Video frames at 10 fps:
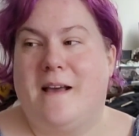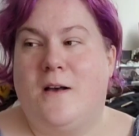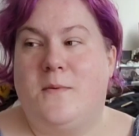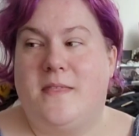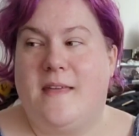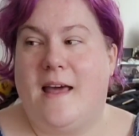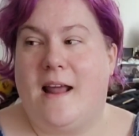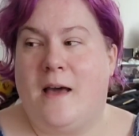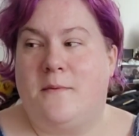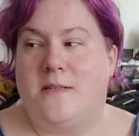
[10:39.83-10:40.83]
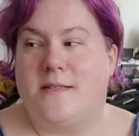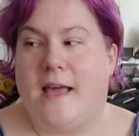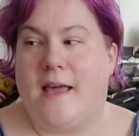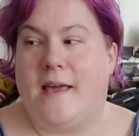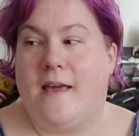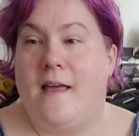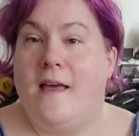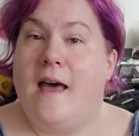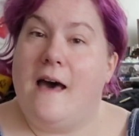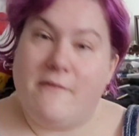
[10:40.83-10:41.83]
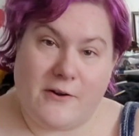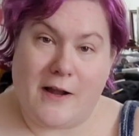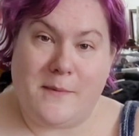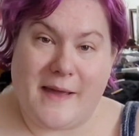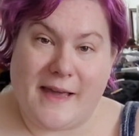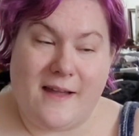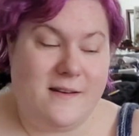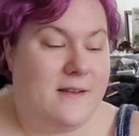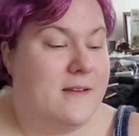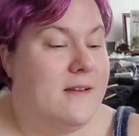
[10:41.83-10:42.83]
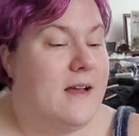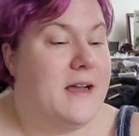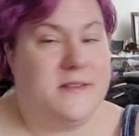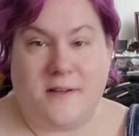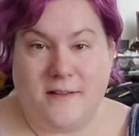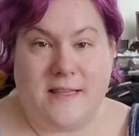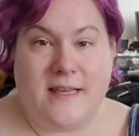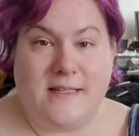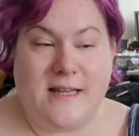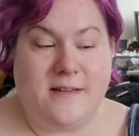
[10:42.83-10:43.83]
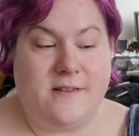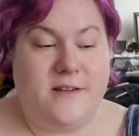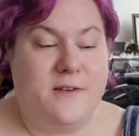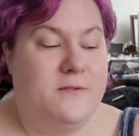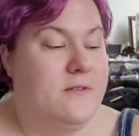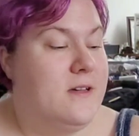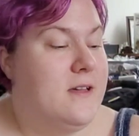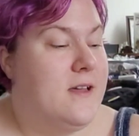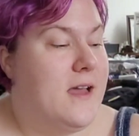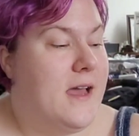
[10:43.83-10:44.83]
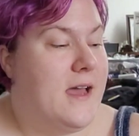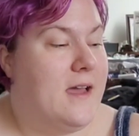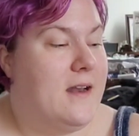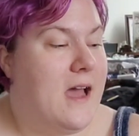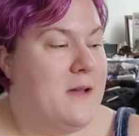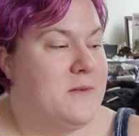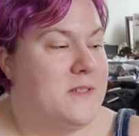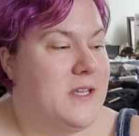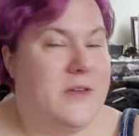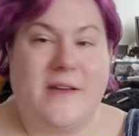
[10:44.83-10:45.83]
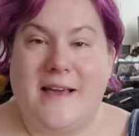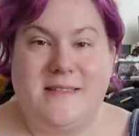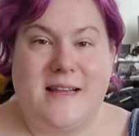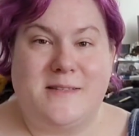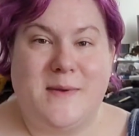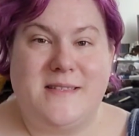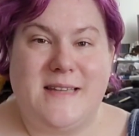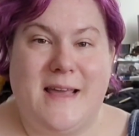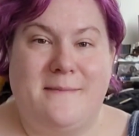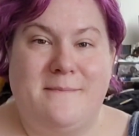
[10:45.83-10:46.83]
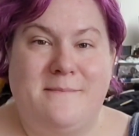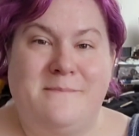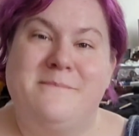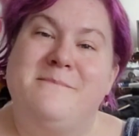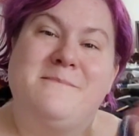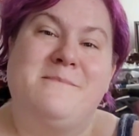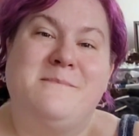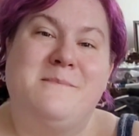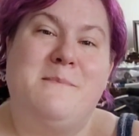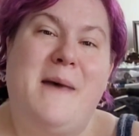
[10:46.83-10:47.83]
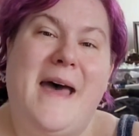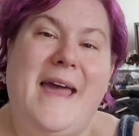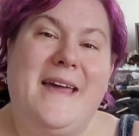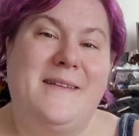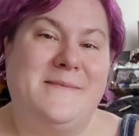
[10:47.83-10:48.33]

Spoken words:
with that, I will say have a great weekend. I certainly intend to, and I will see you guys next Wednesday. Bye.